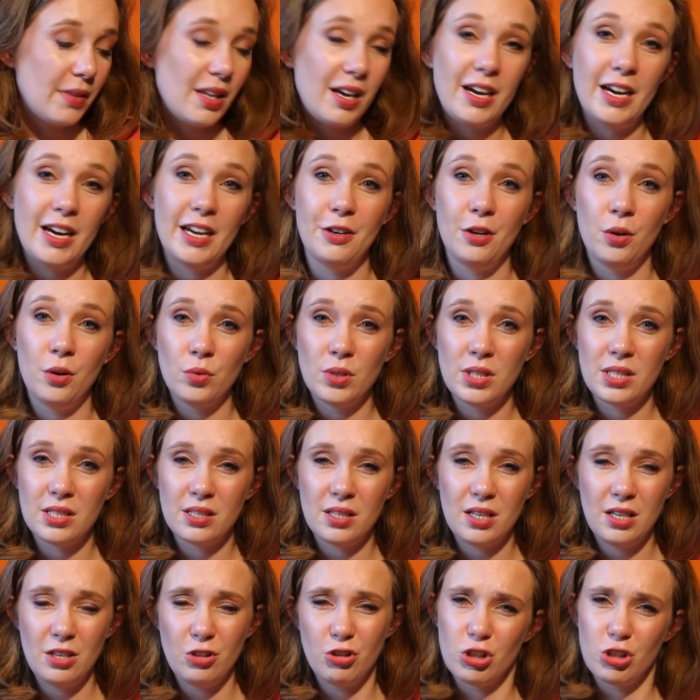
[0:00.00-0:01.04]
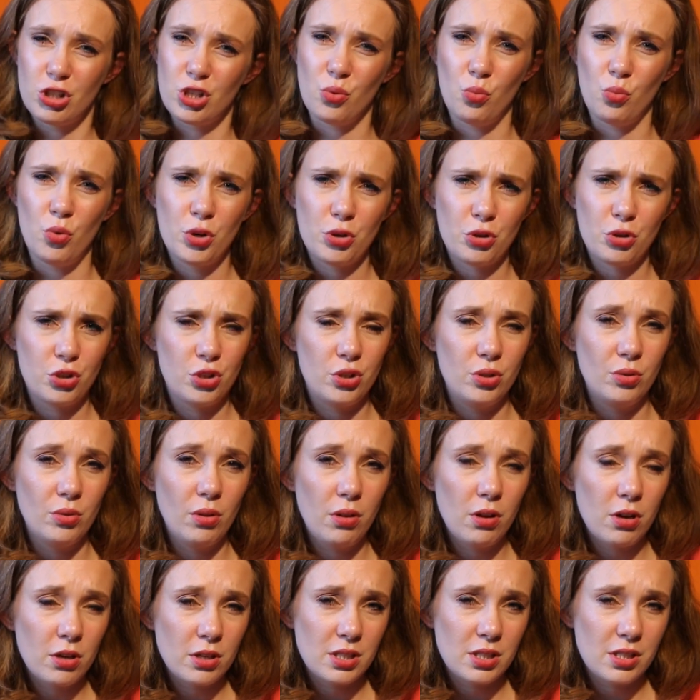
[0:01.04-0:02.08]
I don't see just 1 or 2
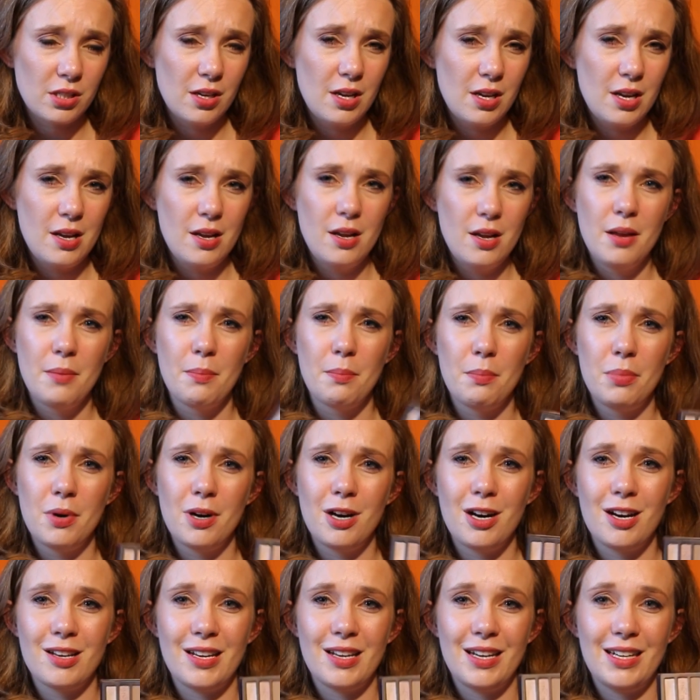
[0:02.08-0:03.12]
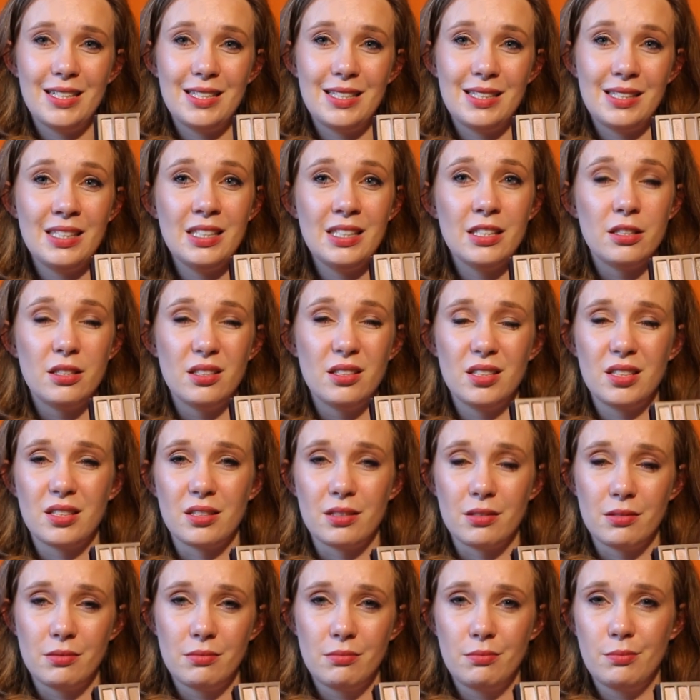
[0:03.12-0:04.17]
looks, but I see a
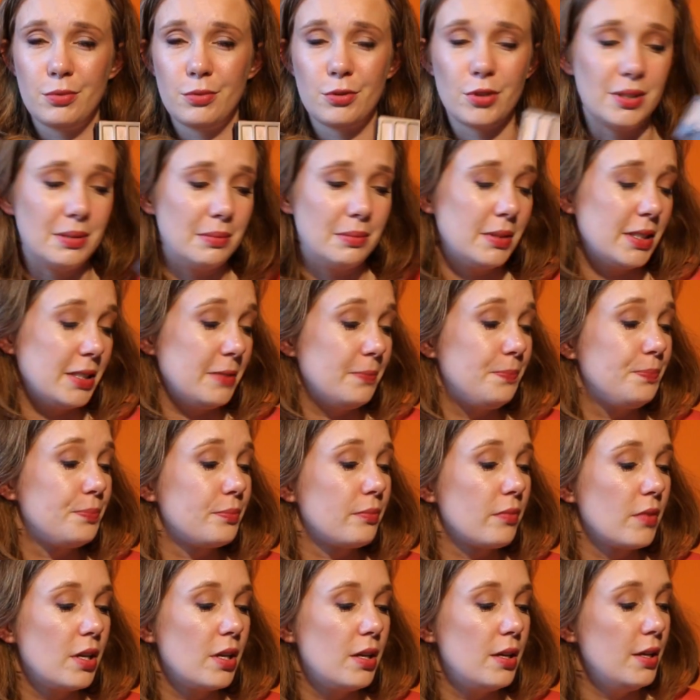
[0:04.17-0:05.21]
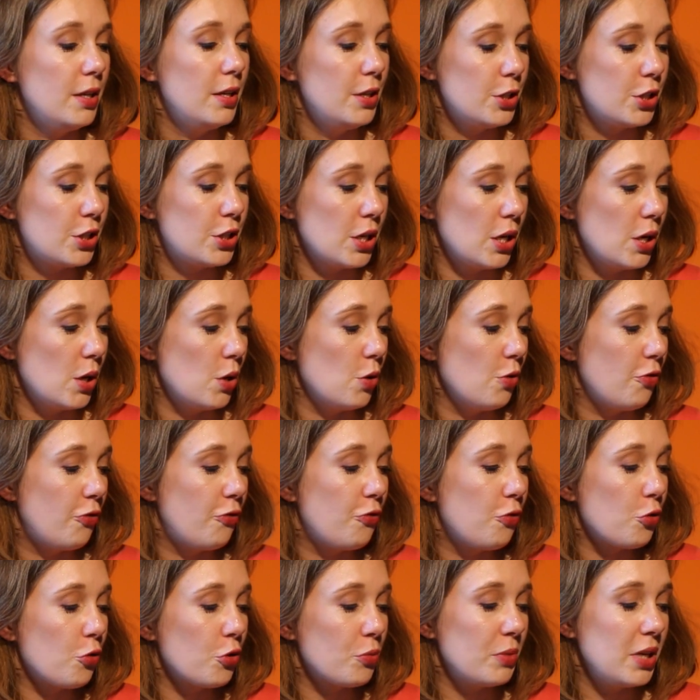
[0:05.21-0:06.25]
dozen probably. So
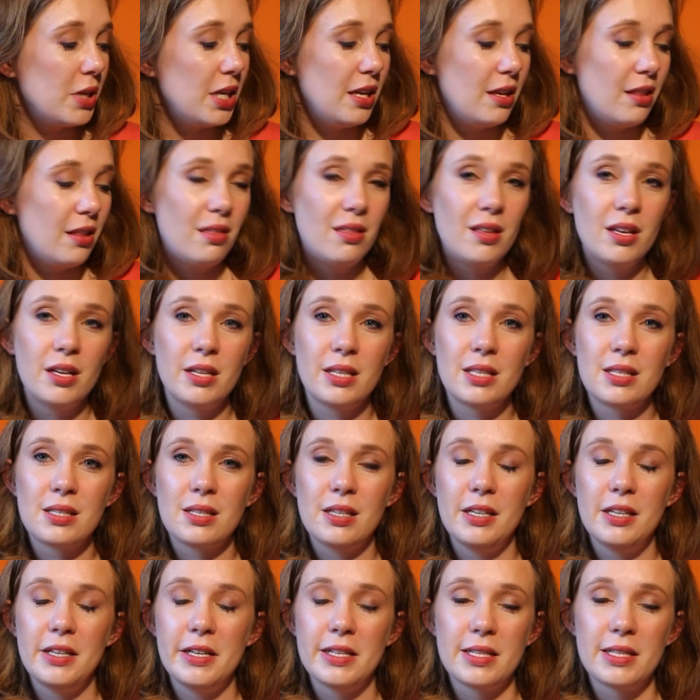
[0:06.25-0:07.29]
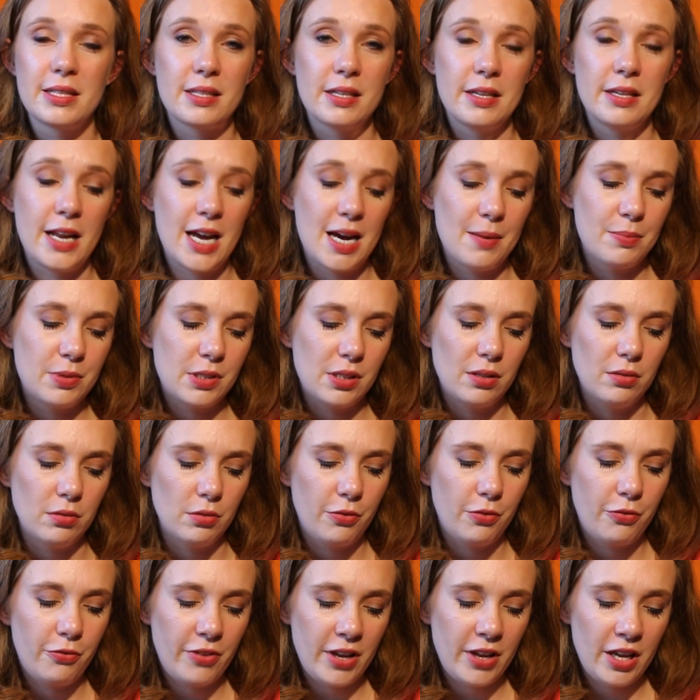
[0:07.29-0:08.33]
for me, this is an absolute
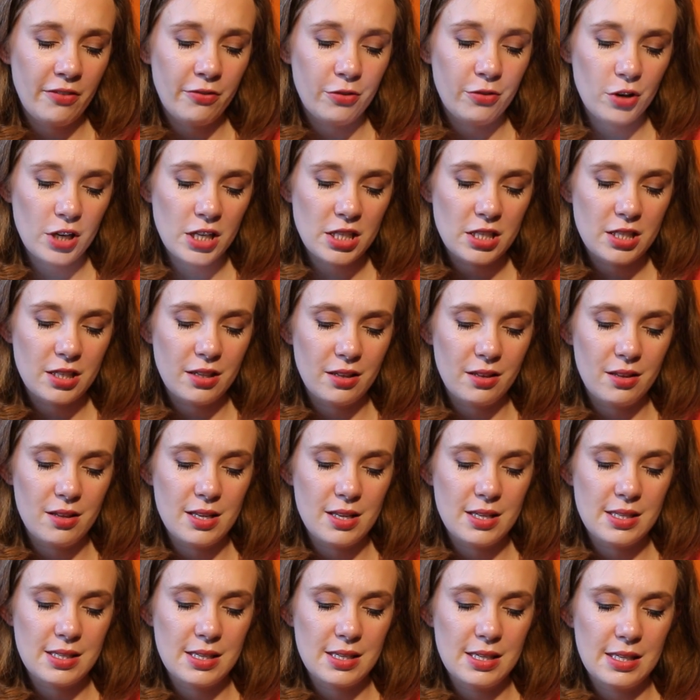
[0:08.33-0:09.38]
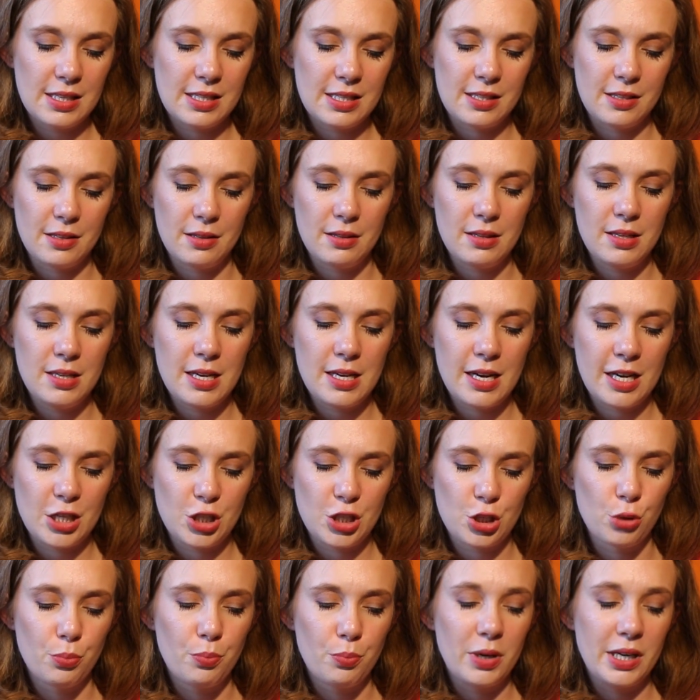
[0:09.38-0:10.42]
favorite. This is the
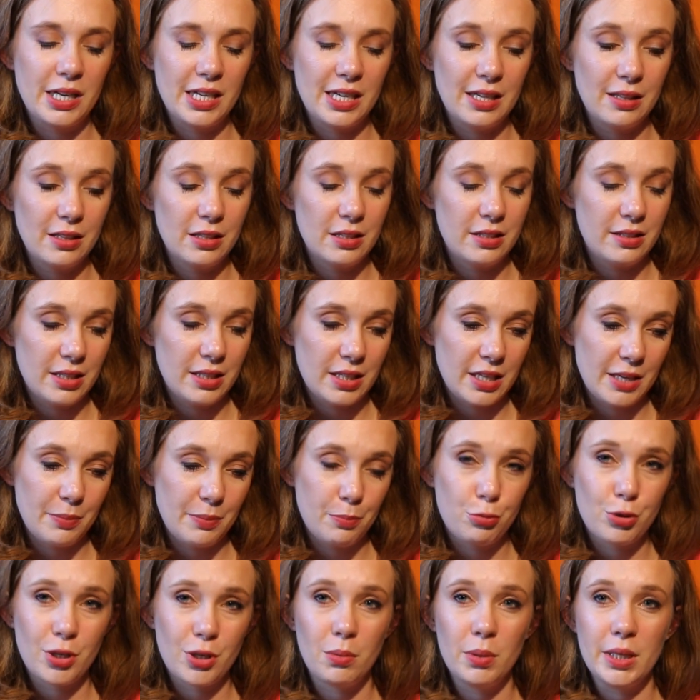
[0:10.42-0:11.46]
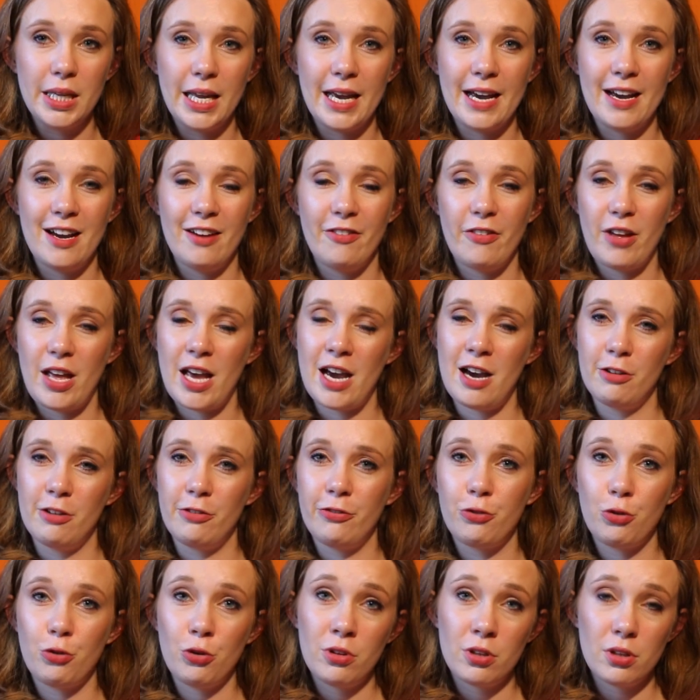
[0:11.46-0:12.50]
eyeshadow palette that I probably have had
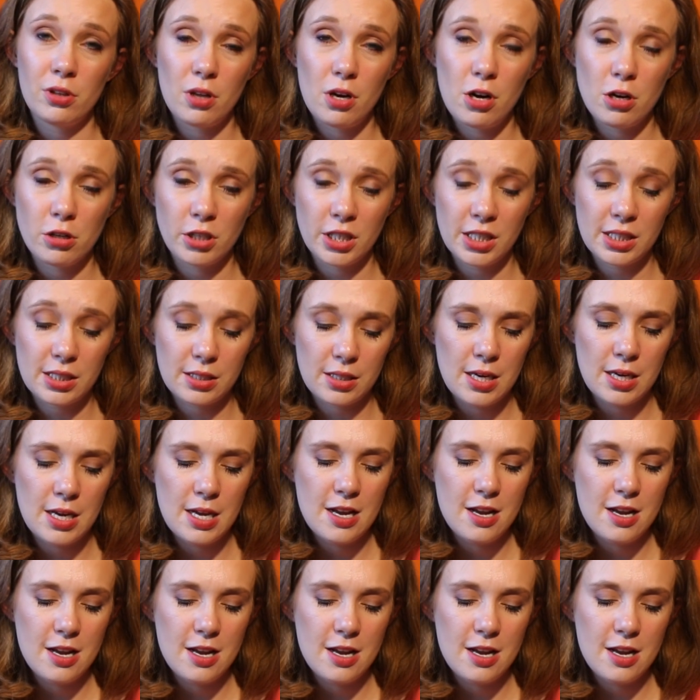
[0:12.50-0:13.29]
for the longest,